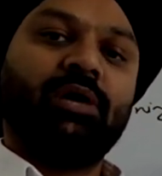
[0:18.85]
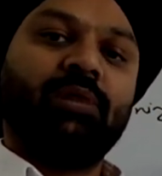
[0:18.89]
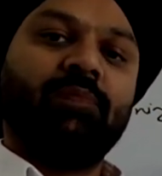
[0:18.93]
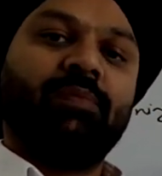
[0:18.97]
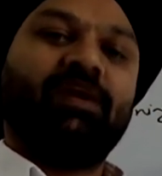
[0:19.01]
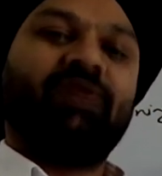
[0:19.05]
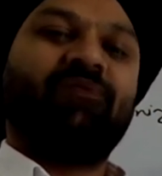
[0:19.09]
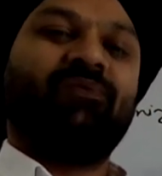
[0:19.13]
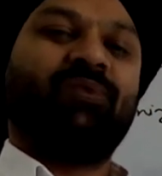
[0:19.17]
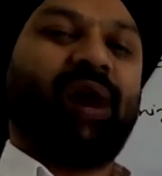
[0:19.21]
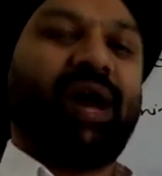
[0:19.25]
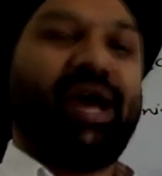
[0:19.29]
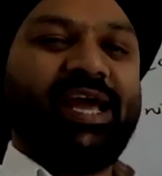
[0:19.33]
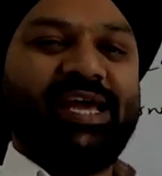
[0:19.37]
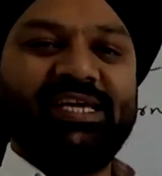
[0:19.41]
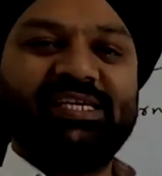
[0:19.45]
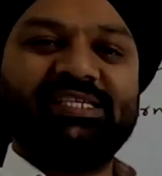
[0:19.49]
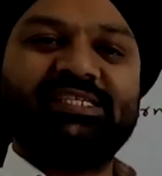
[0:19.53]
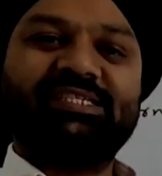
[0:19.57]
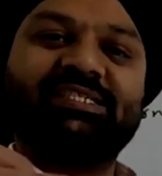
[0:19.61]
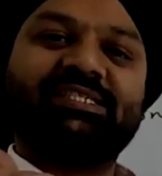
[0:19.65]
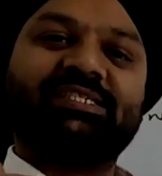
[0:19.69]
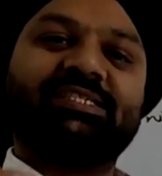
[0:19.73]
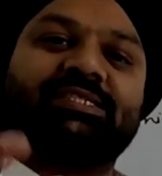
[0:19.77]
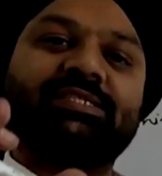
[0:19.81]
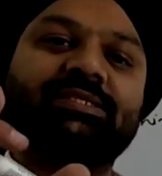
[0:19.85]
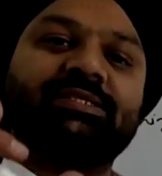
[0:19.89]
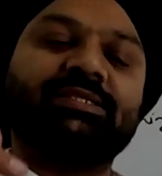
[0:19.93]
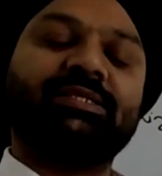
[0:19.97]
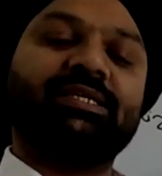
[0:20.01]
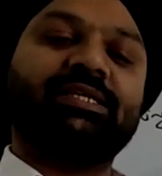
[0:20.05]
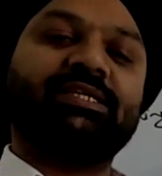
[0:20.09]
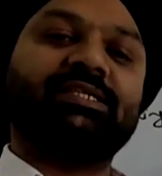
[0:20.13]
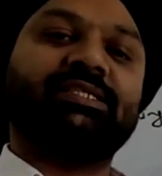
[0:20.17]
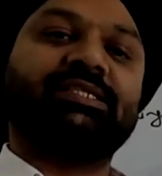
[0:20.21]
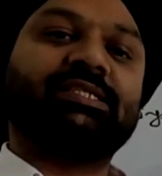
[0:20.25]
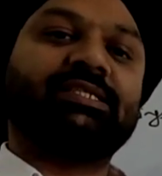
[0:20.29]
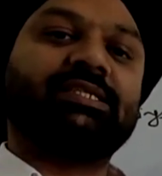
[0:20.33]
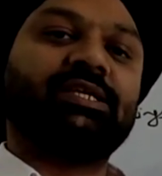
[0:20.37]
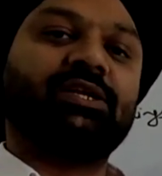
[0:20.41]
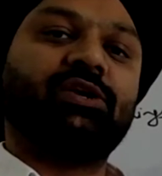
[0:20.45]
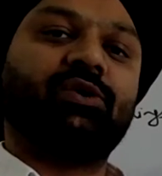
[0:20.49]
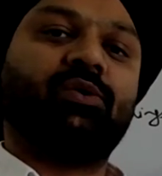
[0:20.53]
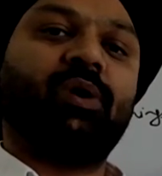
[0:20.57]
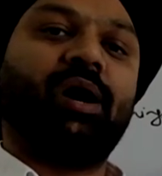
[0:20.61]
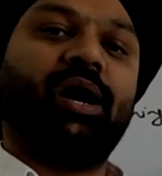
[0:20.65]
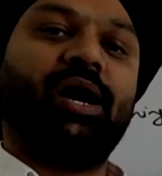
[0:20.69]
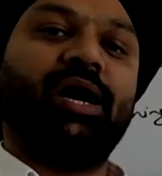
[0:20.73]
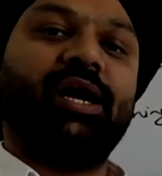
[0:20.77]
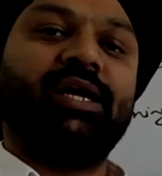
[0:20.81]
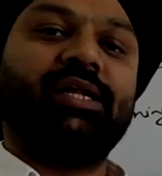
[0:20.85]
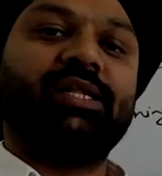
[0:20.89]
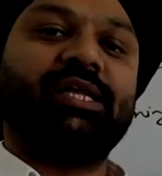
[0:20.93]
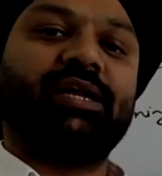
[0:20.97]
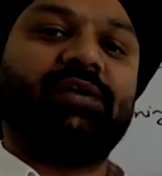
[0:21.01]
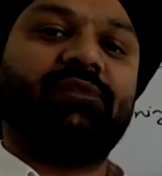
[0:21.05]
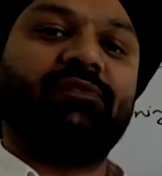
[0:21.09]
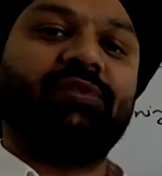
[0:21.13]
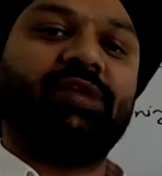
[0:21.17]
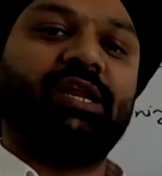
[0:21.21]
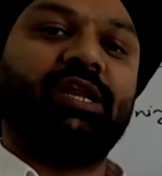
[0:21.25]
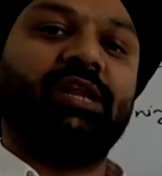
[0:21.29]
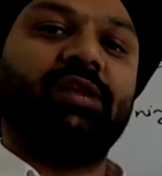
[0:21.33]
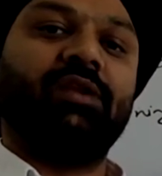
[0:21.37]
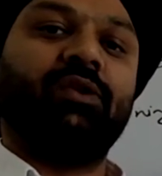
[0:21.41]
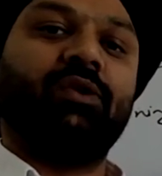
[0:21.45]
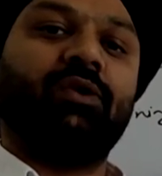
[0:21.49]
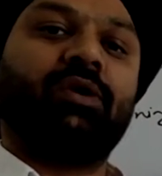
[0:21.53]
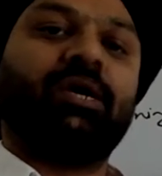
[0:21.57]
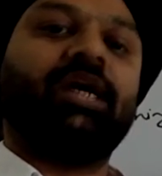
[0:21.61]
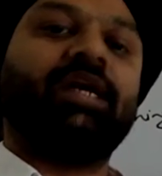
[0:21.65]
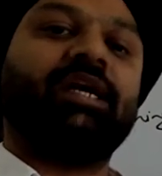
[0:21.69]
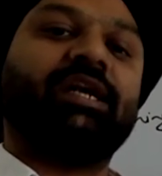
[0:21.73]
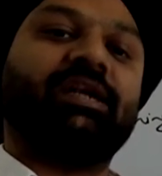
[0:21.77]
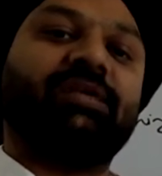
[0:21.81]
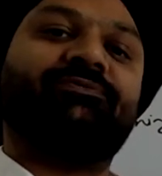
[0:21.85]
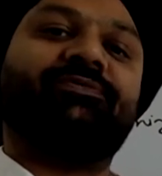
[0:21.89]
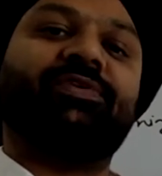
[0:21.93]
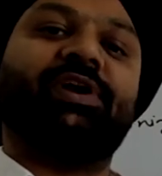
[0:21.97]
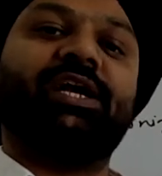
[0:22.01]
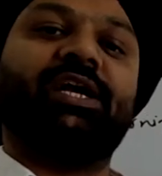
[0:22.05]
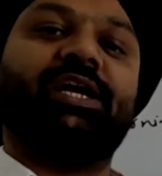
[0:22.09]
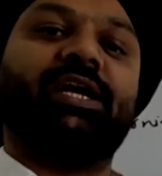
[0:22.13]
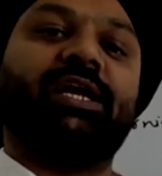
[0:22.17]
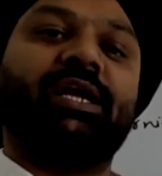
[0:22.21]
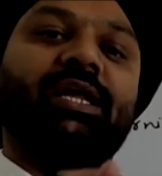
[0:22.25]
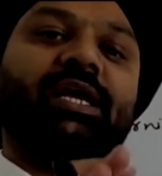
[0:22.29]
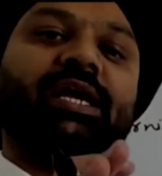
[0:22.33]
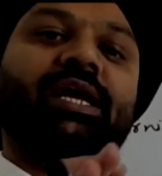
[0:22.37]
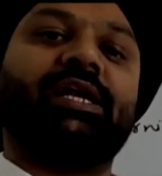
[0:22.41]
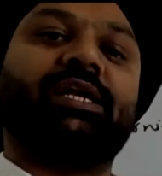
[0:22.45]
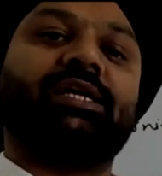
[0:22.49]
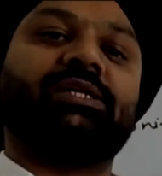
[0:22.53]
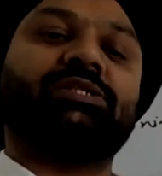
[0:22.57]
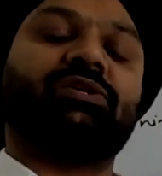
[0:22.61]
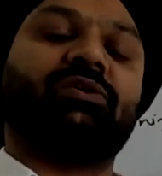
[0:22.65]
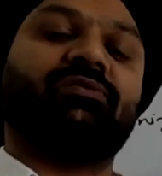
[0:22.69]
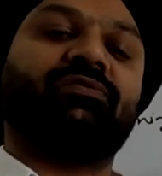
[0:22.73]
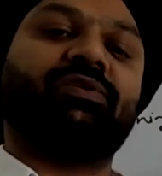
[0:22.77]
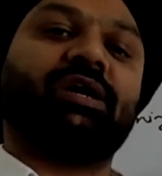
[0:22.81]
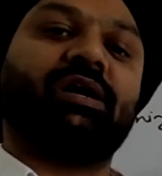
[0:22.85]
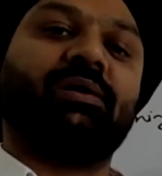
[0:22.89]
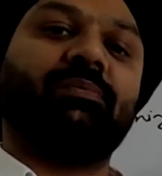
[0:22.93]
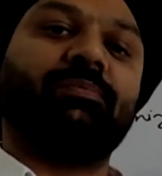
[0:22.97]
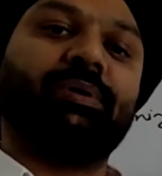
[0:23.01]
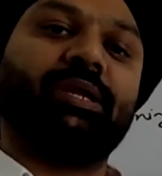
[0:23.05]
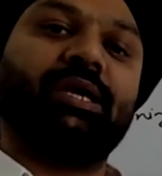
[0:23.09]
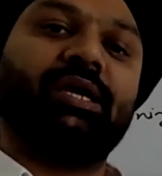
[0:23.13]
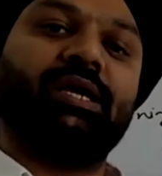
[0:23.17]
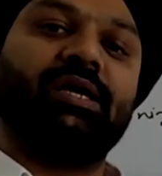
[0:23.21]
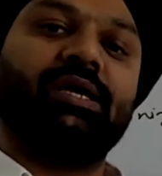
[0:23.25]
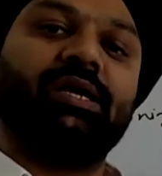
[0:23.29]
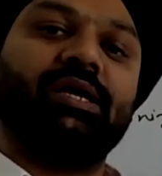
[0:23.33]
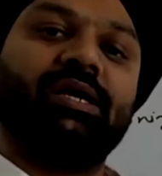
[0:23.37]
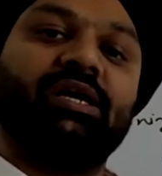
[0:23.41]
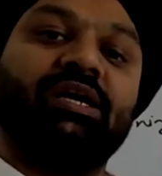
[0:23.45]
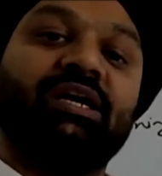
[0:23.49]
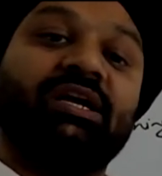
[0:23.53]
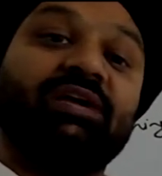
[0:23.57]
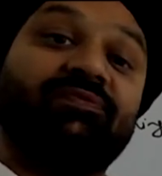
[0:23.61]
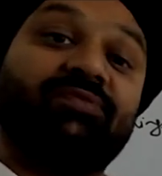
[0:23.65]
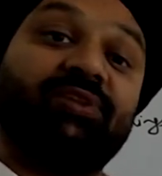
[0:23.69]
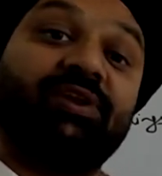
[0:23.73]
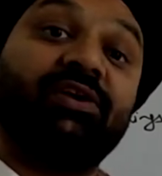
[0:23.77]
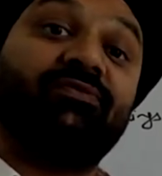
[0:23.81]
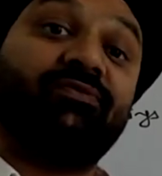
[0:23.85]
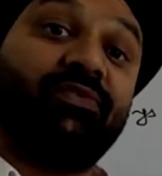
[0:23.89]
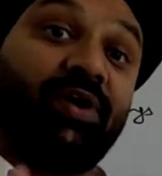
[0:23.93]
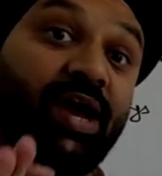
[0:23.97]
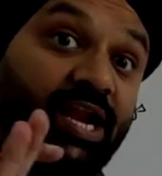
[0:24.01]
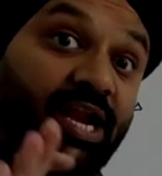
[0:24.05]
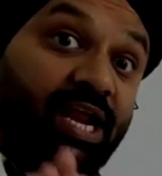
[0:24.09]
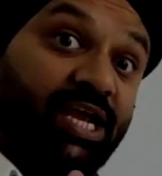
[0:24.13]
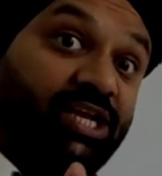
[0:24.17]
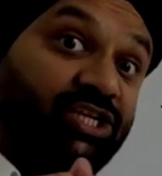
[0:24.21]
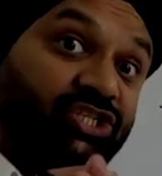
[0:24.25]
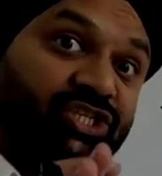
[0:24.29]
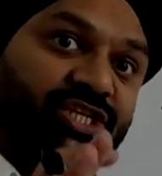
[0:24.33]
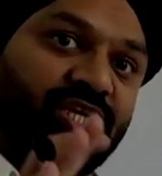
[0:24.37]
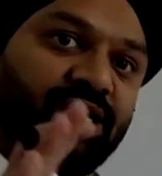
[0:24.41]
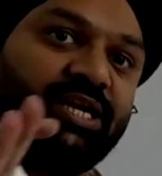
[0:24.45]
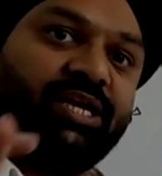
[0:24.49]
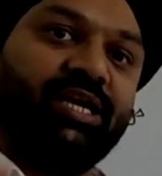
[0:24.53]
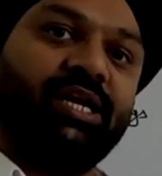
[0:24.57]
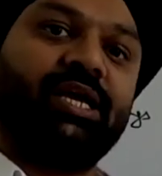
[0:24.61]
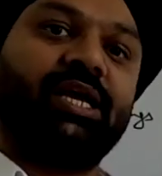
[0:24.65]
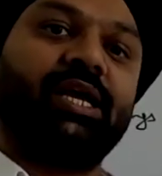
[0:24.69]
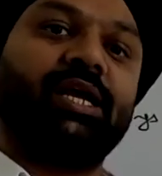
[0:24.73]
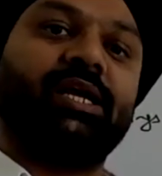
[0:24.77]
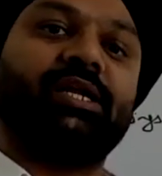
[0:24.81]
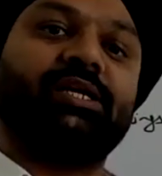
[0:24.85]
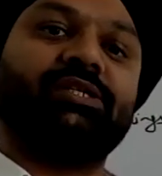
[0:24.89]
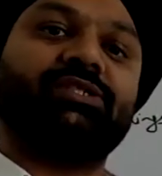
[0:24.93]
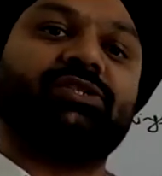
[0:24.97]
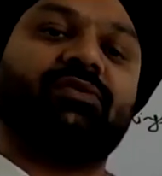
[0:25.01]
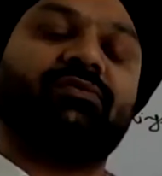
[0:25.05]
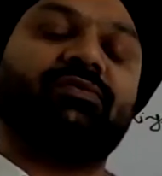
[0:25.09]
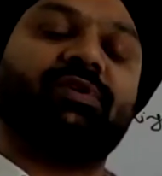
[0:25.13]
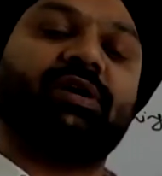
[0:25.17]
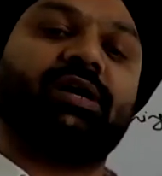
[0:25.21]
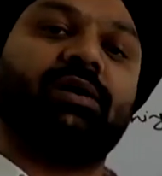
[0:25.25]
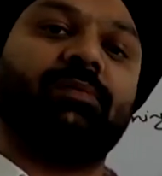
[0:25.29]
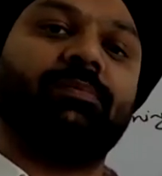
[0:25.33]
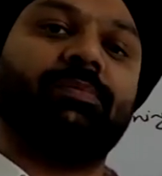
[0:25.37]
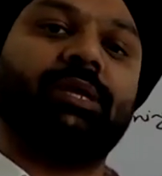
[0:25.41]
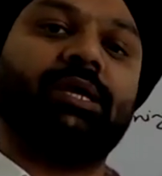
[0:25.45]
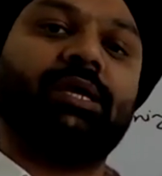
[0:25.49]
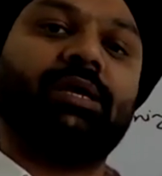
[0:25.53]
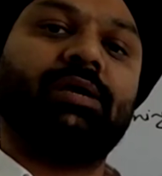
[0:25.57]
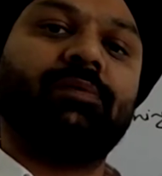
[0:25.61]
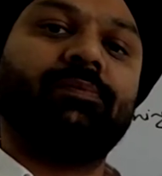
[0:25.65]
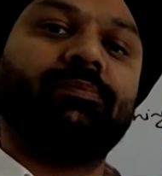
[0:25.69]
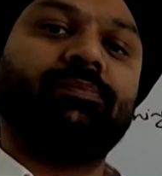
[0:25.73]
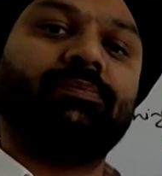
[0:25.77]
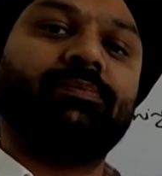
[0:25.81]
But why is this required that we look at different indicators of a company, different financial indicators of a company?